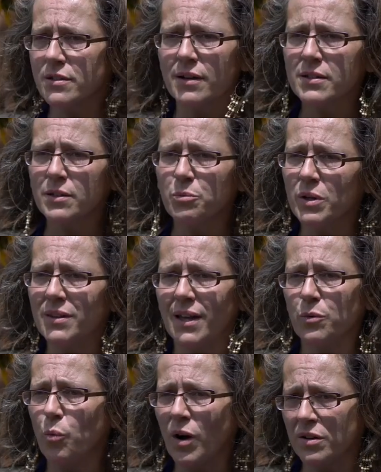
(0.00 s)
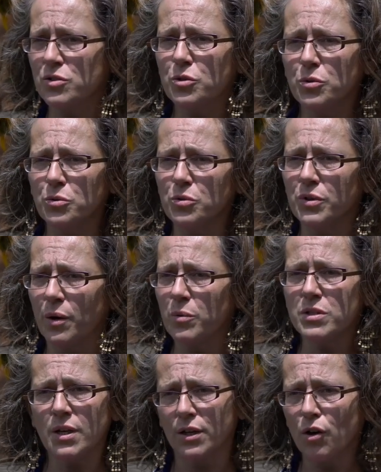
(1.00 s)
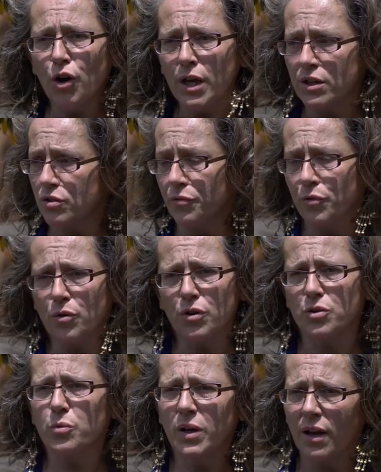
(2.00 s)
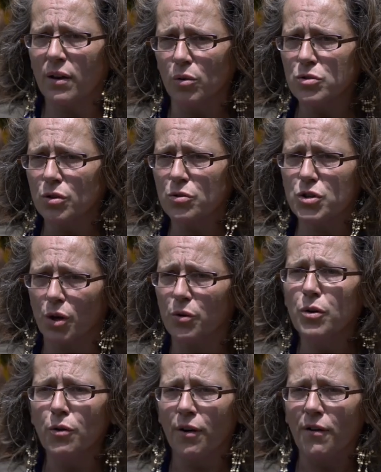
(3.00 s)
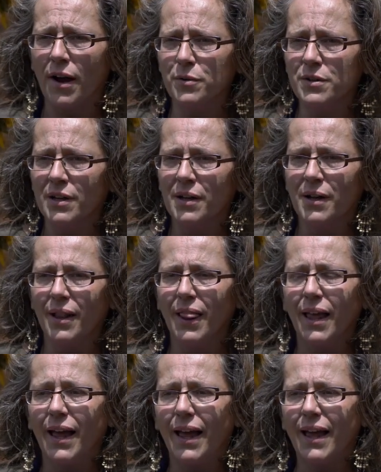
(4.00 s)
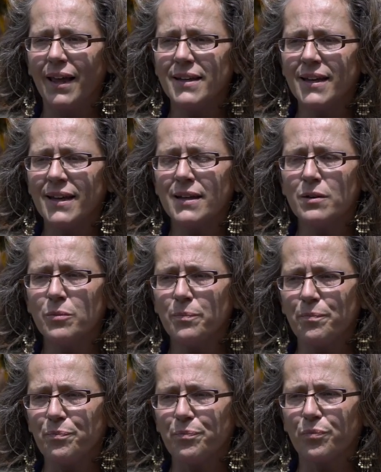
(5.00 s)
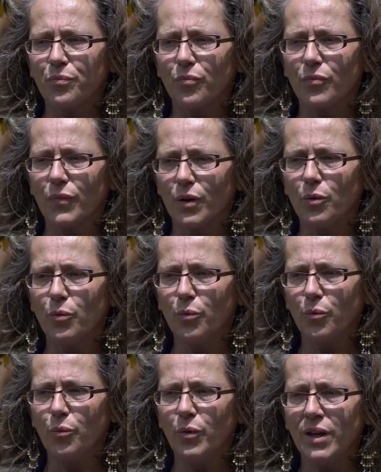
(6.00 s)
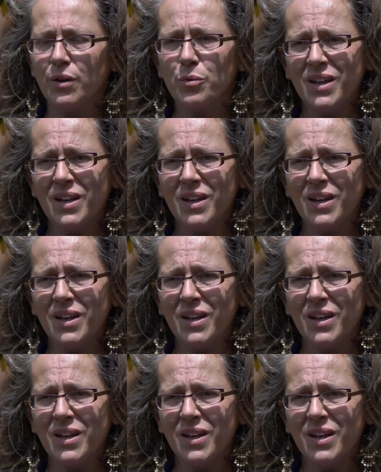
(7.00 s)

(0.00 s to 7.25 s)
started with that one school that we said, oh, yes, of course, we can also show you around. And then we